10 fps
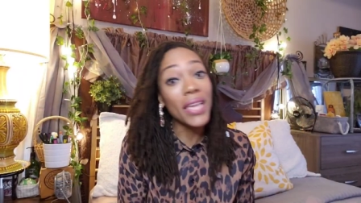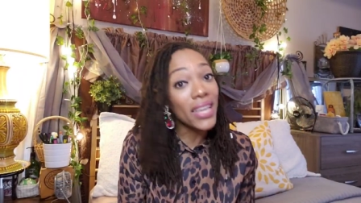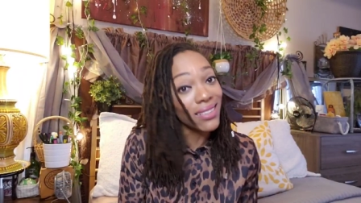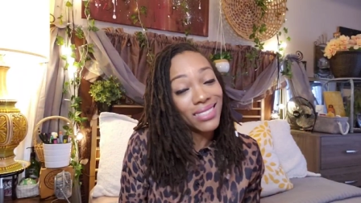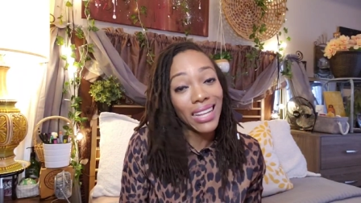
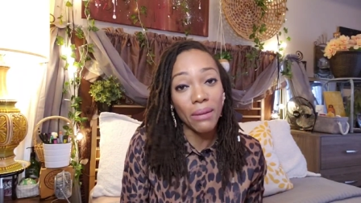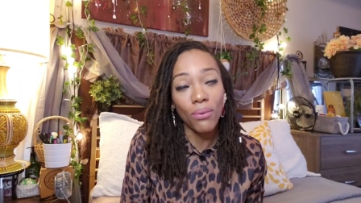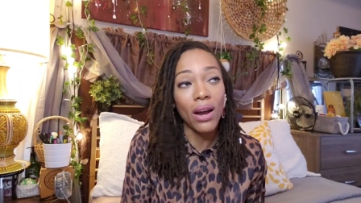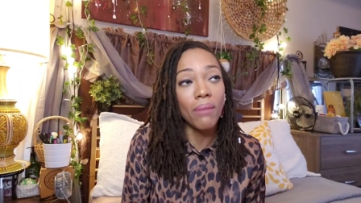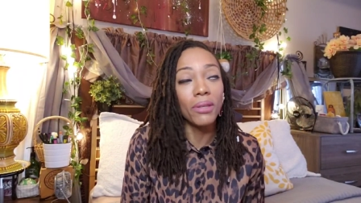big is not a
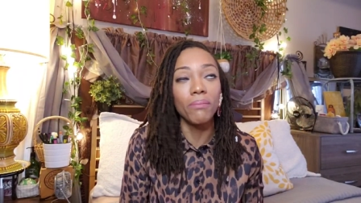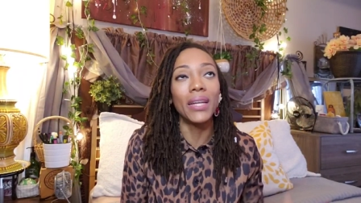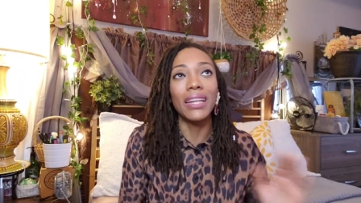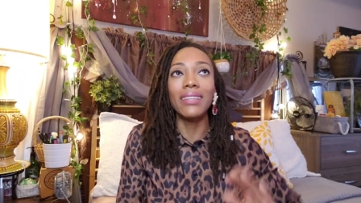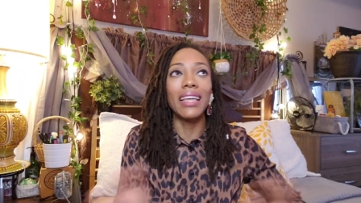problem,
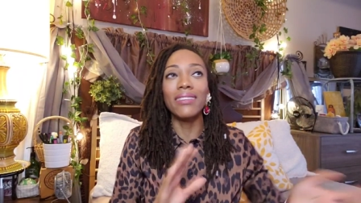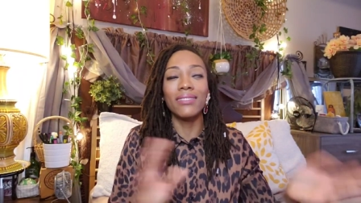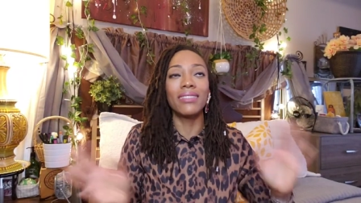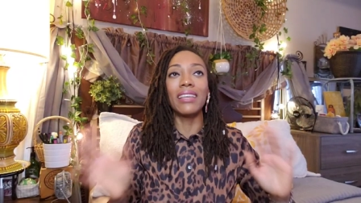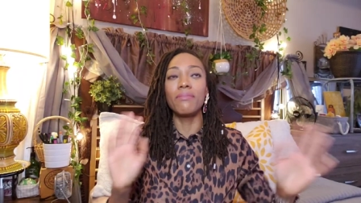but that's,
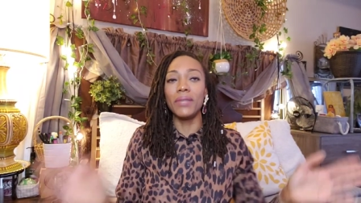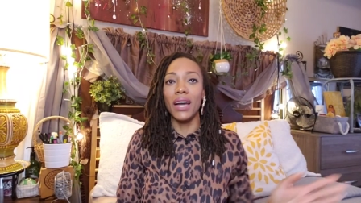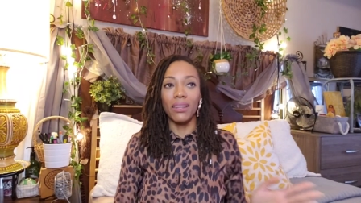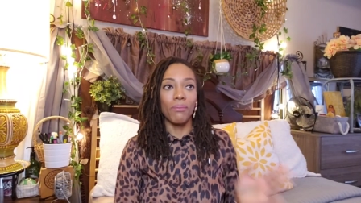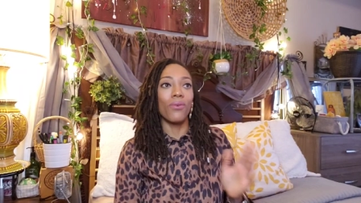that's
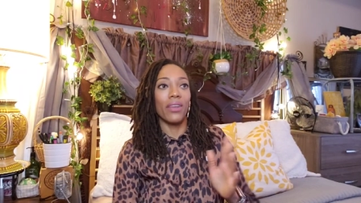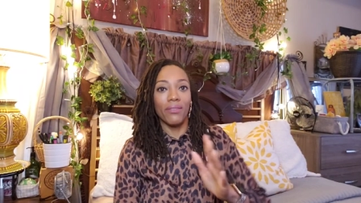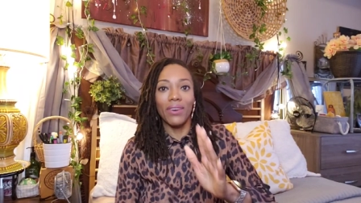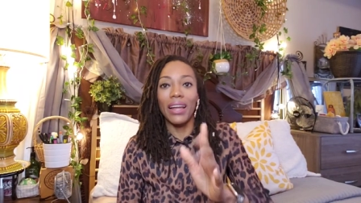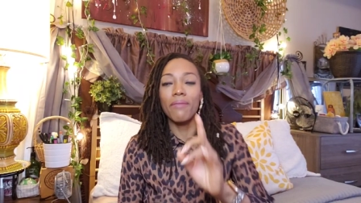beyond the
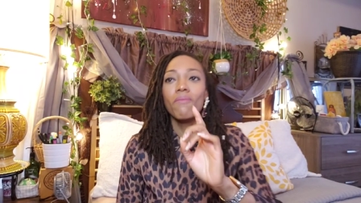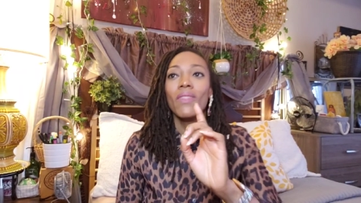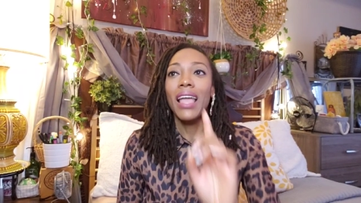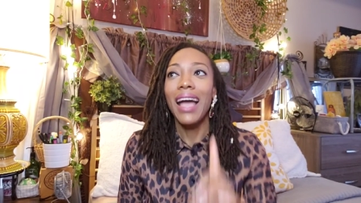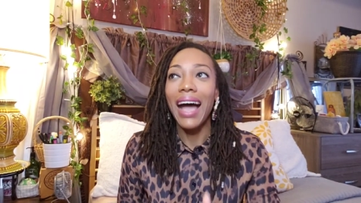point, right?
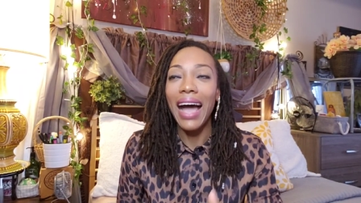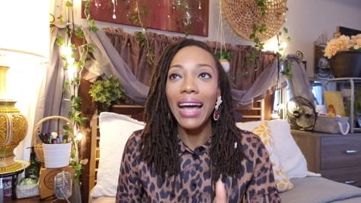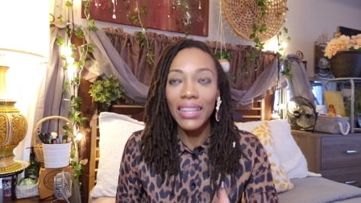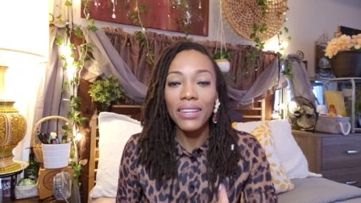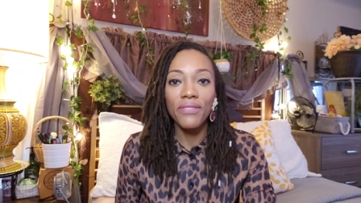
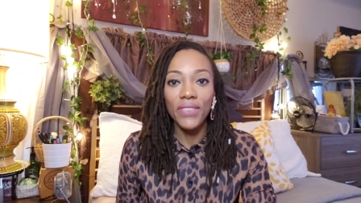I did a